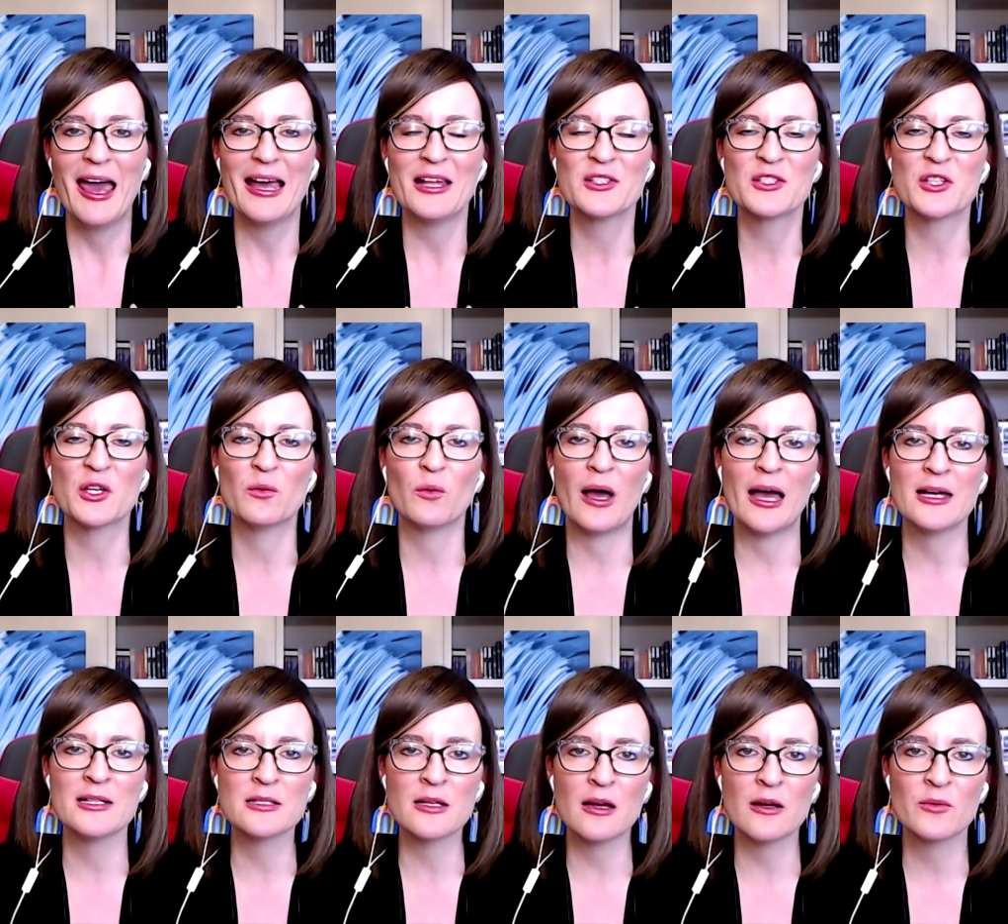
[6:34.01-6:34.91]
And so
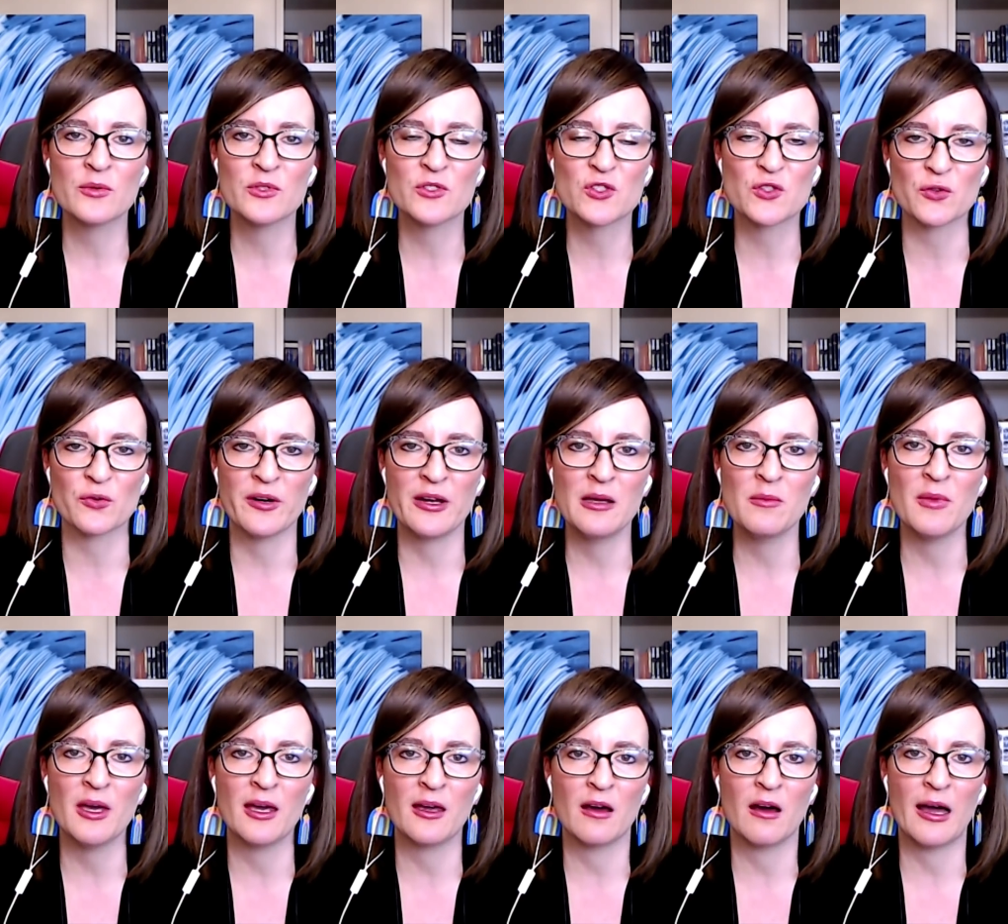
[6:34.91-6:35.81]
as I was
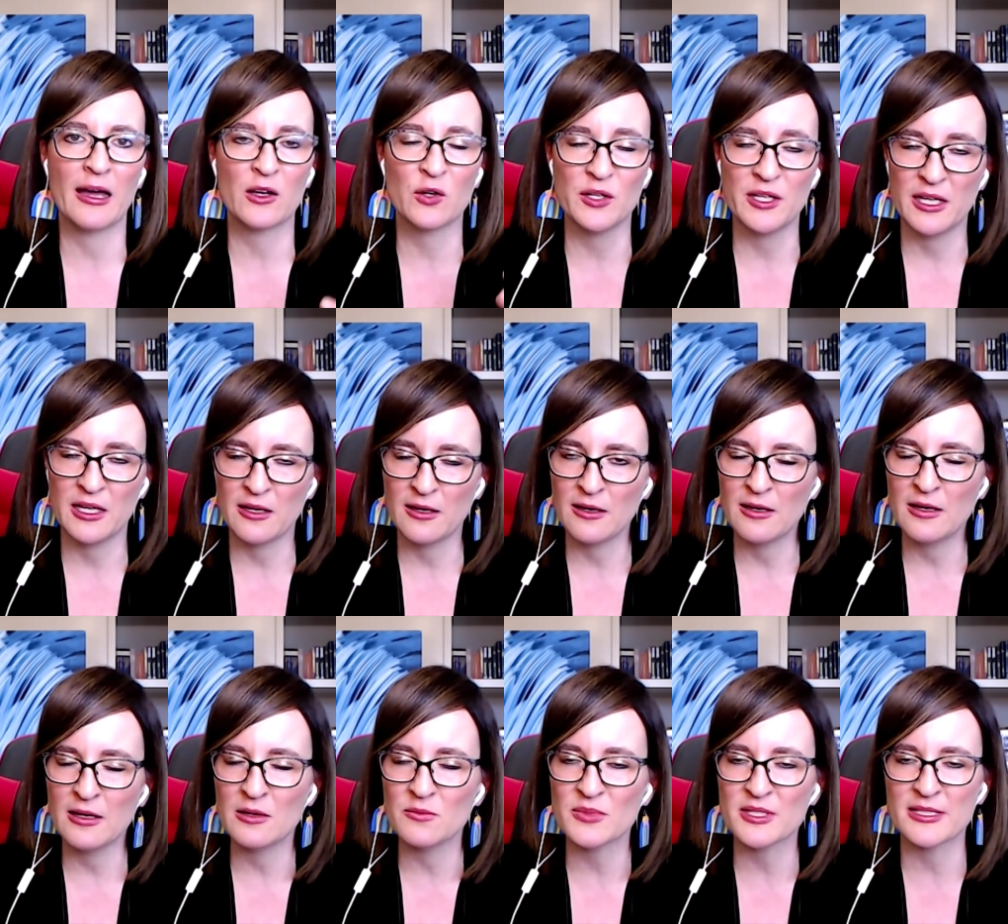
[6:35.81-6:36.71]
dreaming, I could
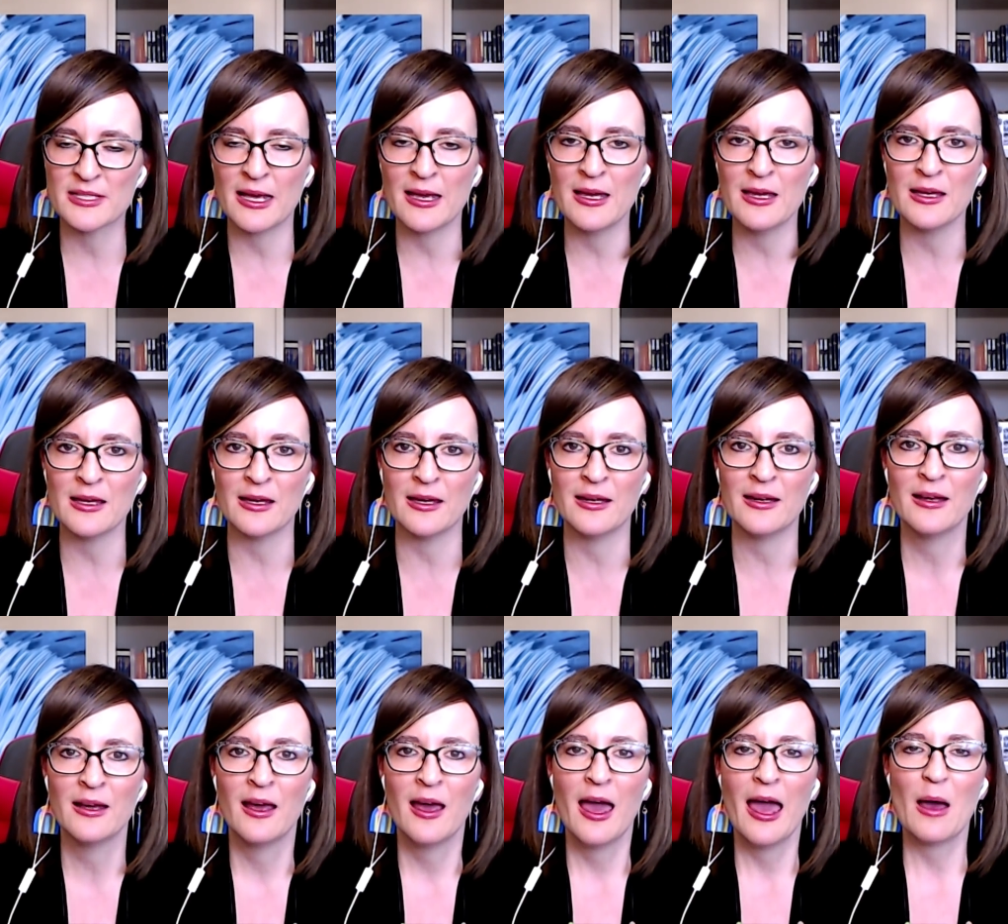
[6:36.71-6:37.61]
hear him saying it
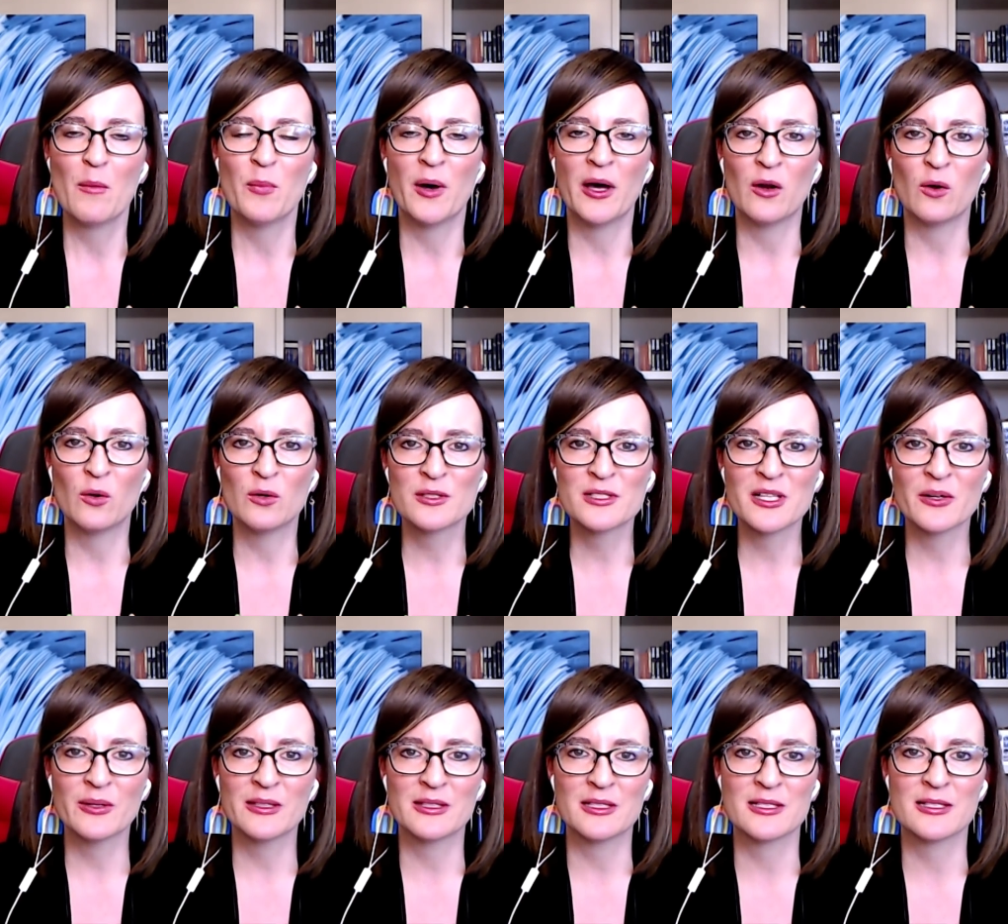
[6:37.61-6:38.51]
but
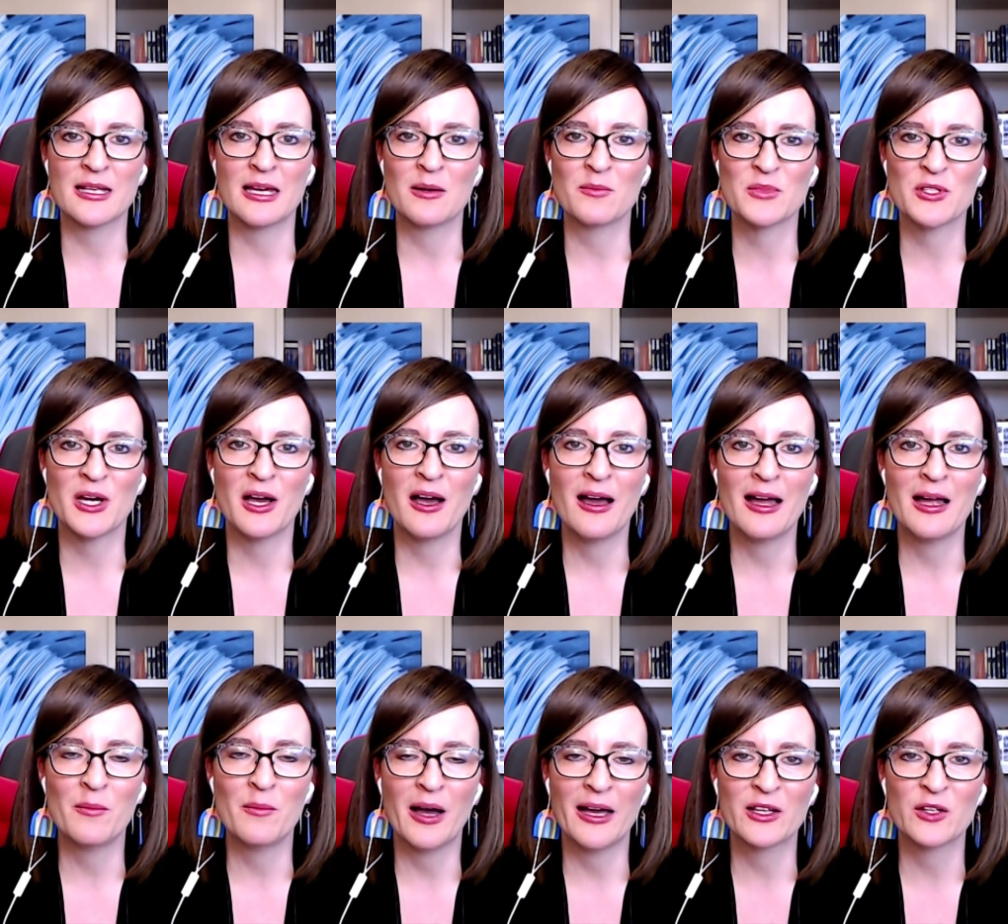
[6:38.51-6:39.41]
also at the same
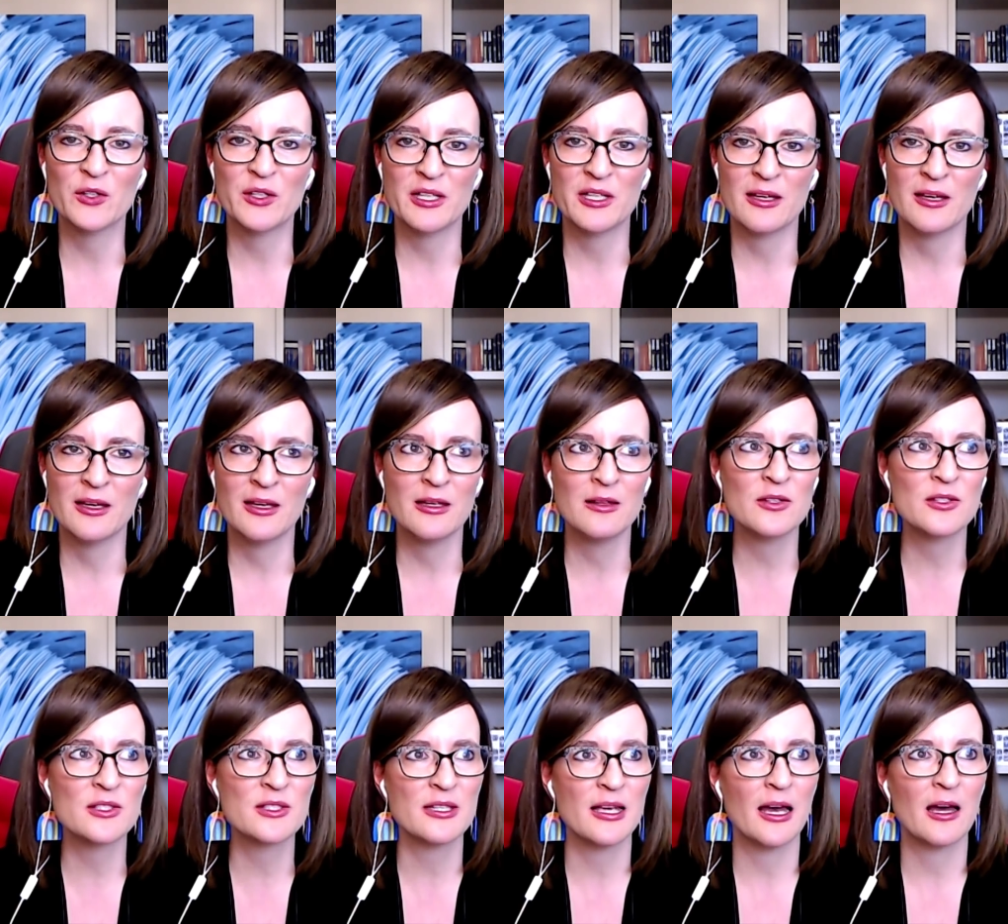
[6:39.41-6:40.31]
time, I could hear
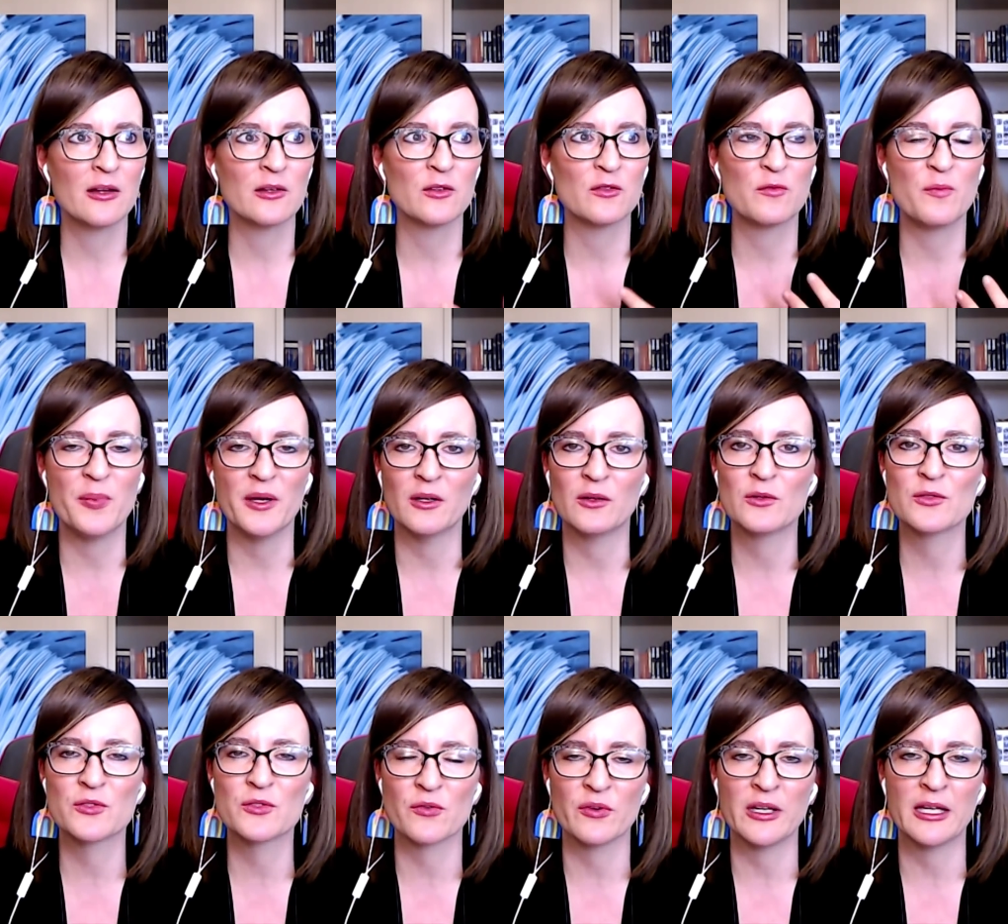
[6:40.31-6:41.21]
the sound of
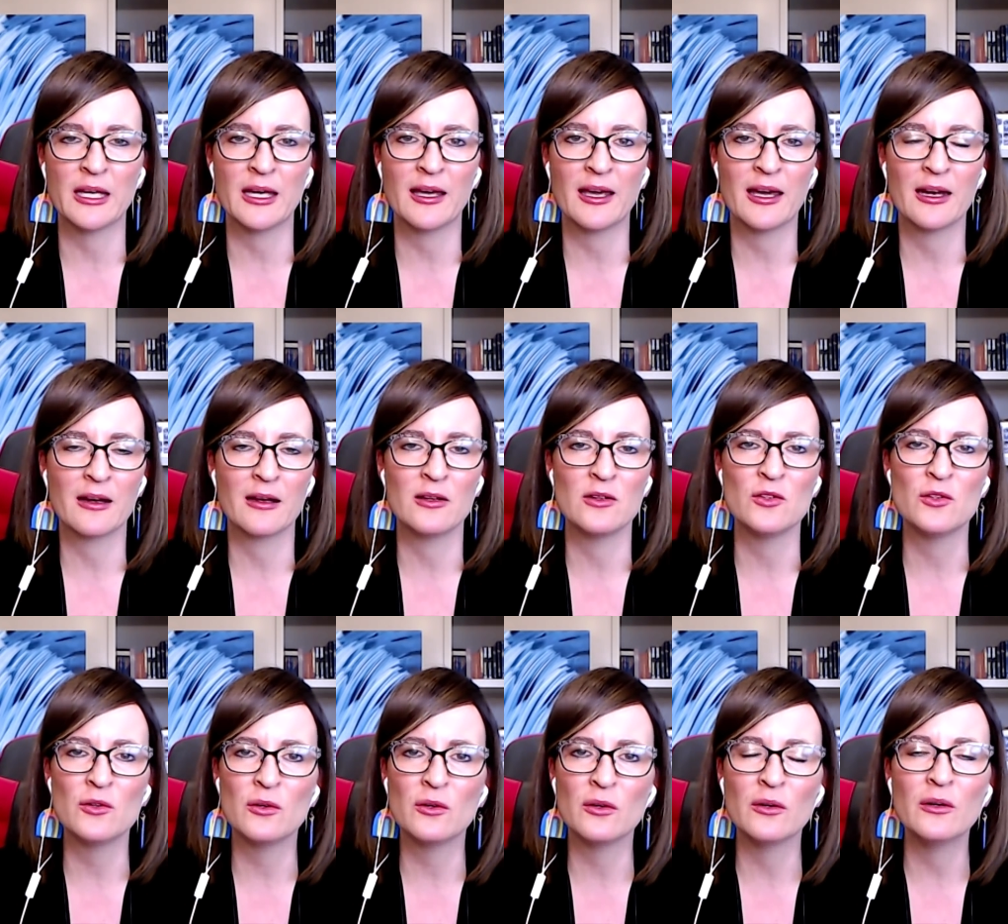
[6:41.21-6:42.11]
bells ringing, and I
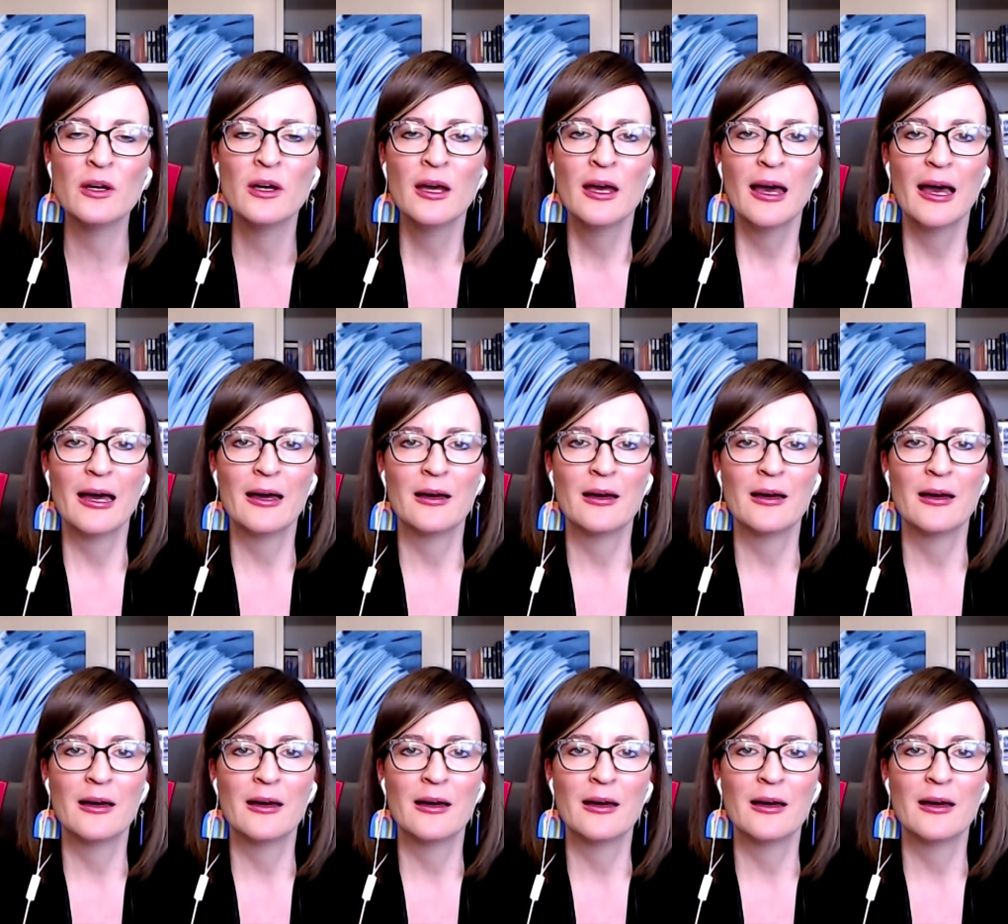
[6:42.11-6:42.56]
knew